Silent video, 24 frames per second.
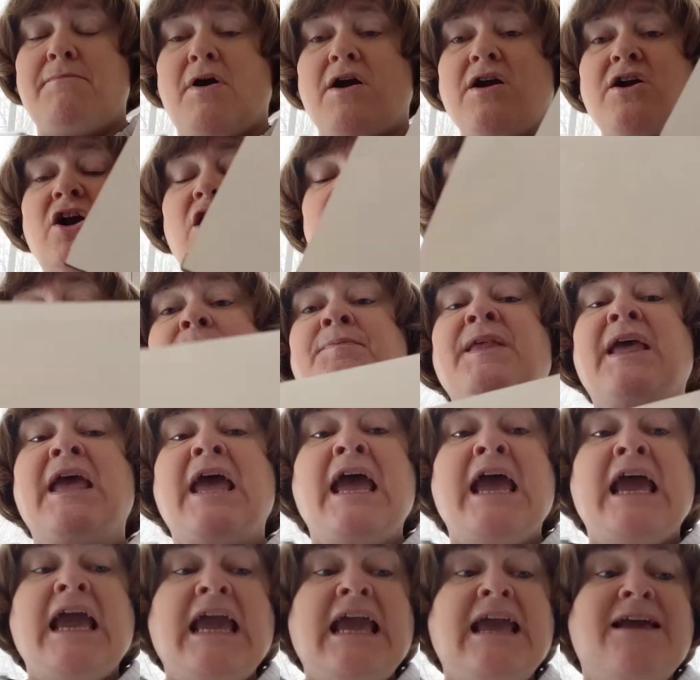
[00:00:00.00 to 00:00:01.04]
marker.
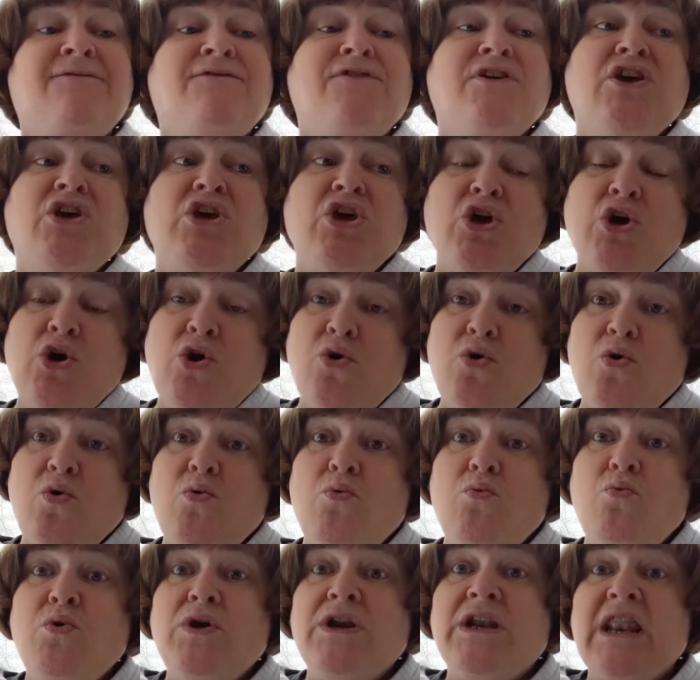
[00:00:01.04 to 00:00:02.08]
If
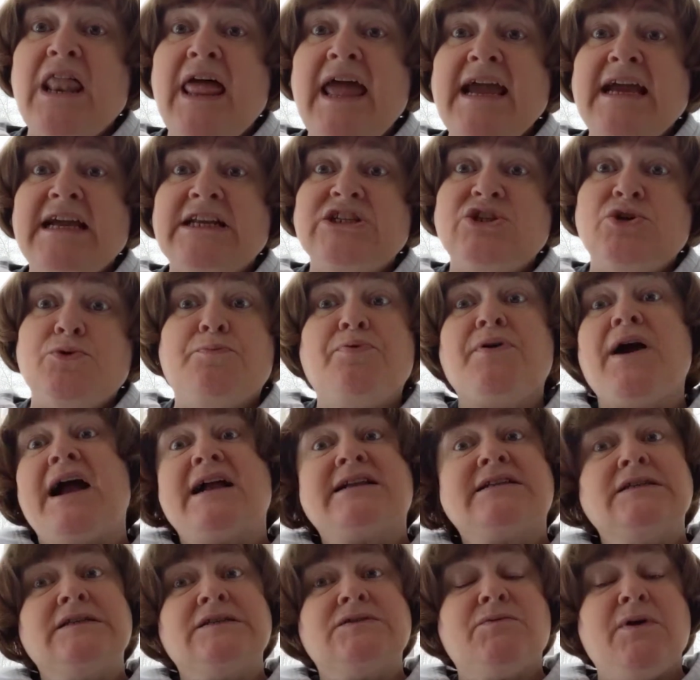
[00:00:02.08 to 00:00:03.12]
you would like to
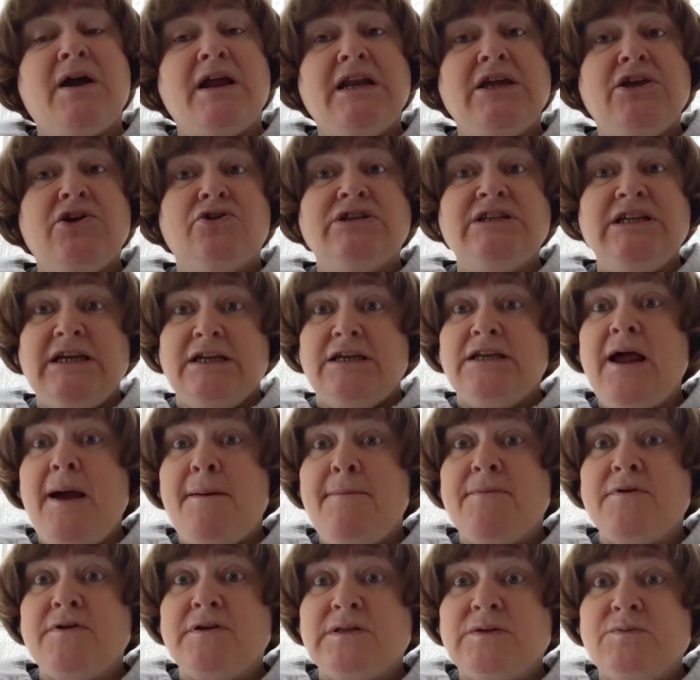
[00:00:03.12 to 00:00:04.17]
practice writing your teen
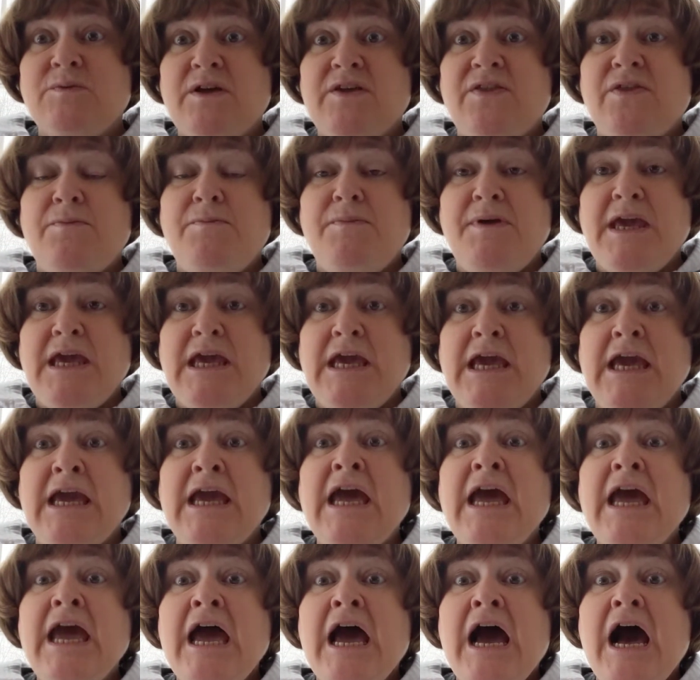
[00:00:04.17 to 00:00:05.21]
numbers with
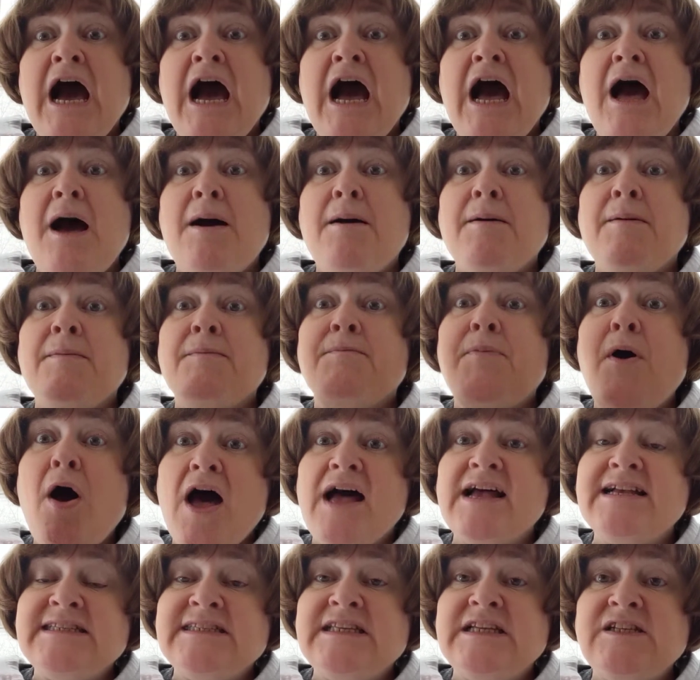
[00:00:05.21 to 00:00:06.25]
me,
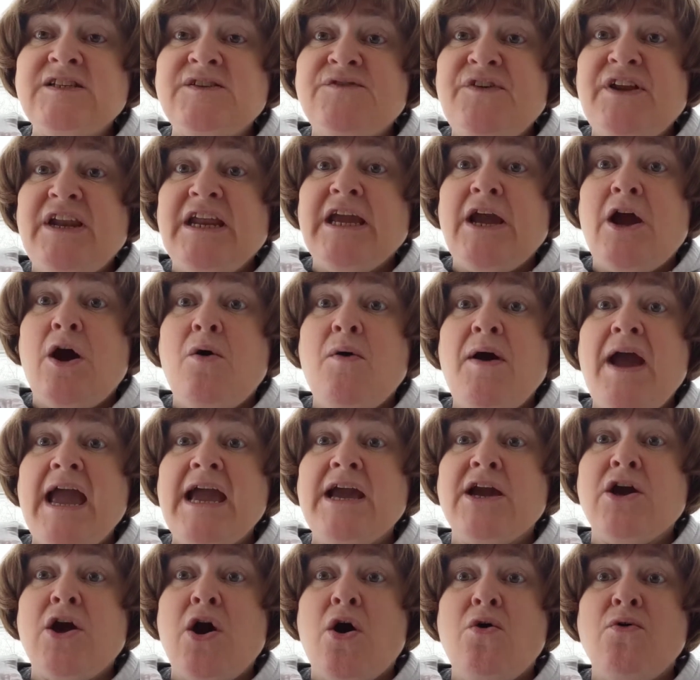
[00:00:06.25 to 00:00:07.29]
pause this video
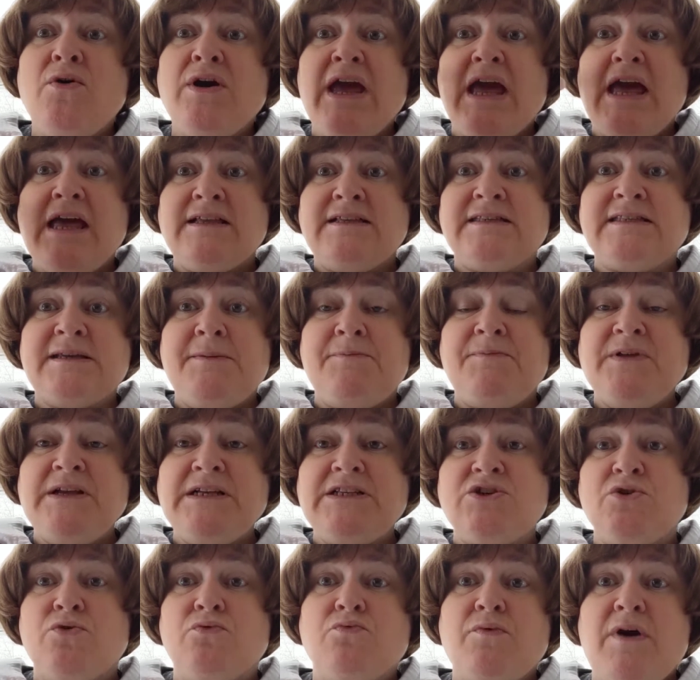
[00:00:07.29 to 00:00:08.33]
and go get something
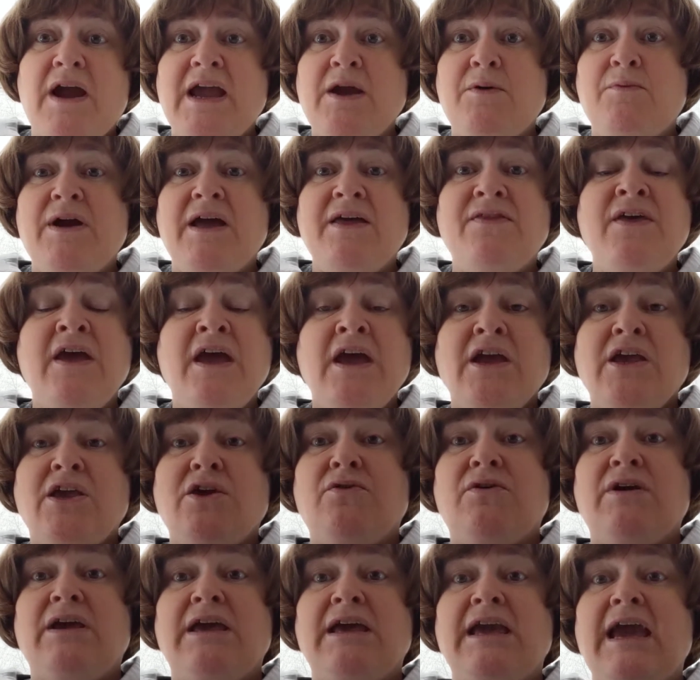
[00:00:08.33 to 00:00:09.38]
to write with. You
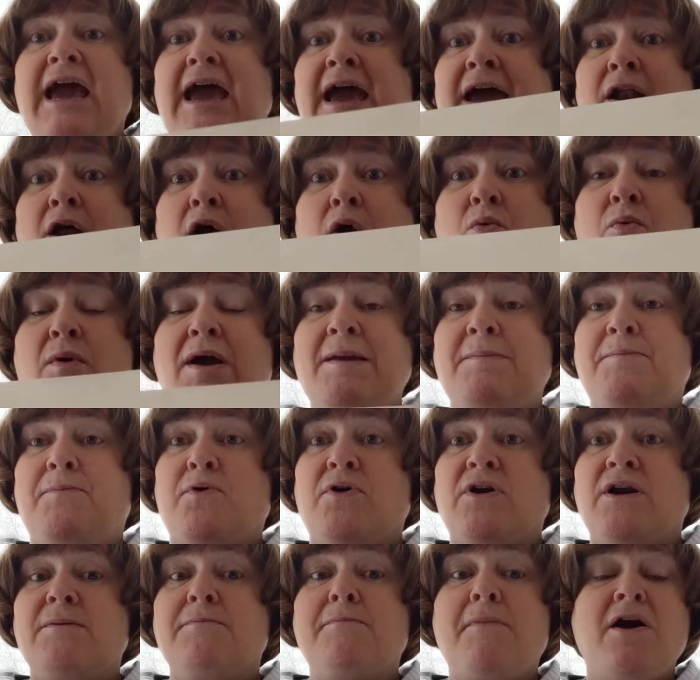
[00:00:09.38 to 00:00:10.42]
can get a
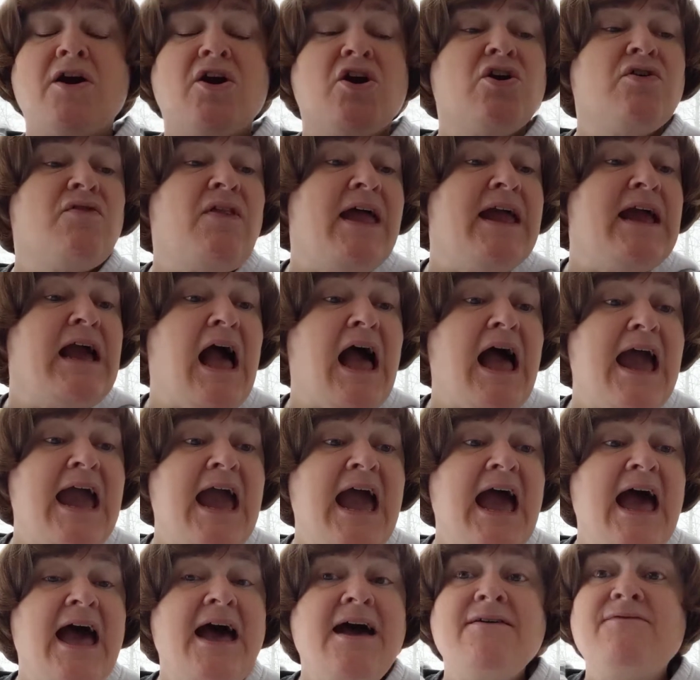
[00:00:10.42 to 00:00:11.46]
whiteboard and marker like I
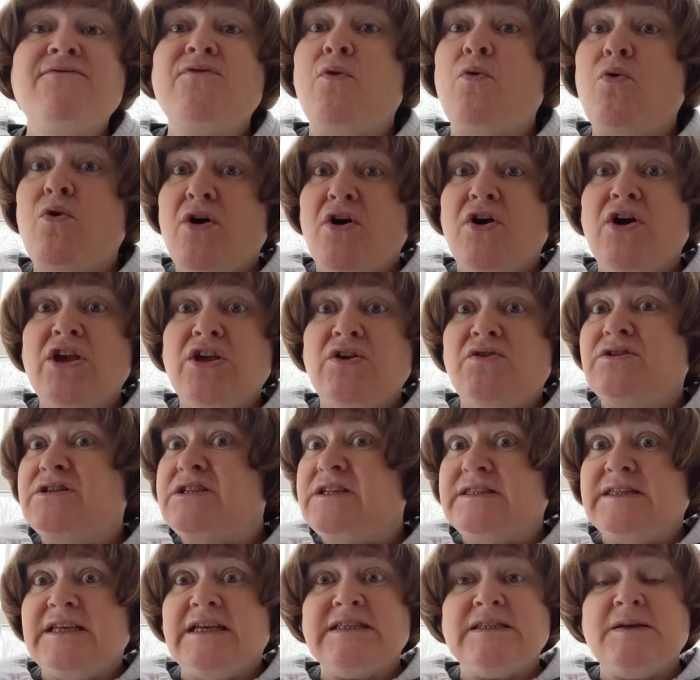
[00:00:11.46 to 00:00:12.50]
have, or you can
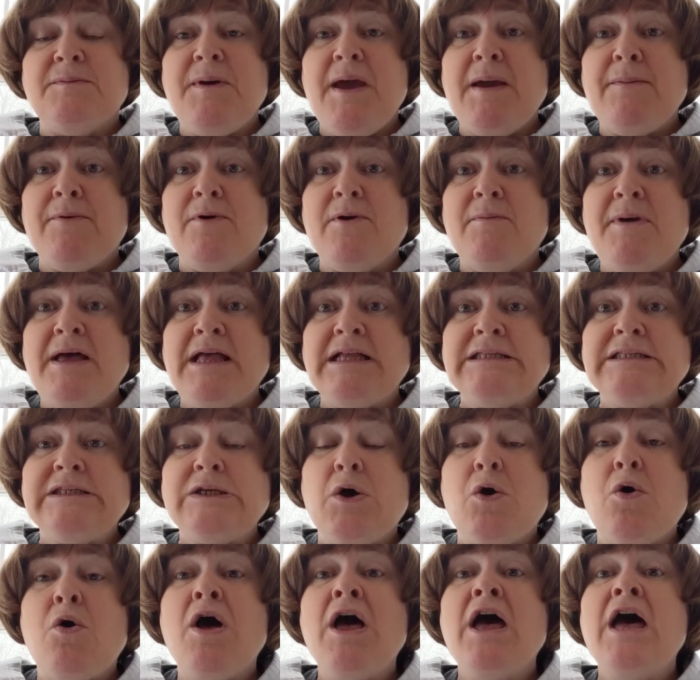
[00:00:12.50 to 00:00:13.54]
just get some paper and
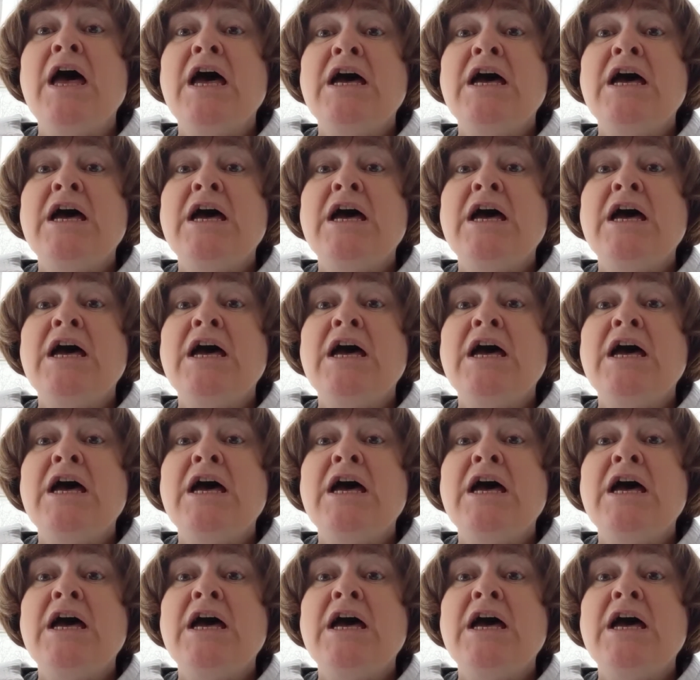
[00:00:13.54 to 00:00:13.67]
pencil.